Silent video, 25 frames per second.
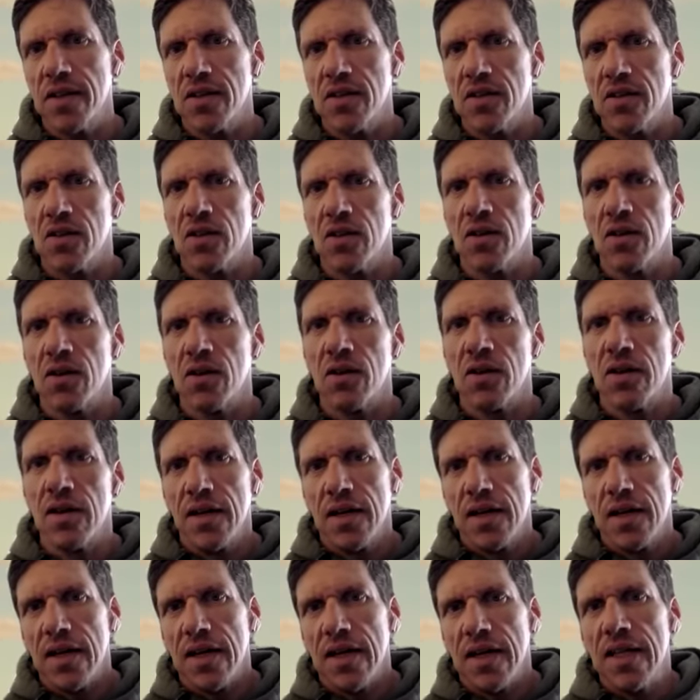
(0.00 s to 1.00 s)
So
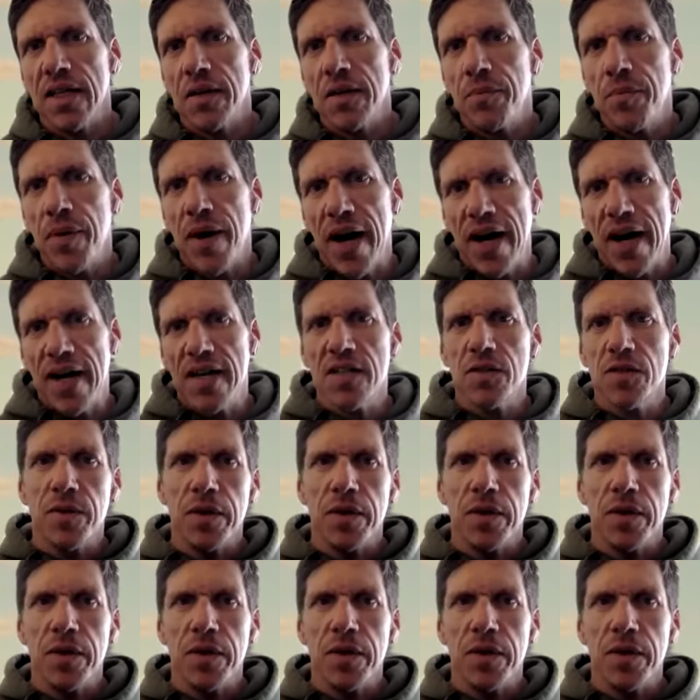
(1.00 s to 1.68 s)
in the past,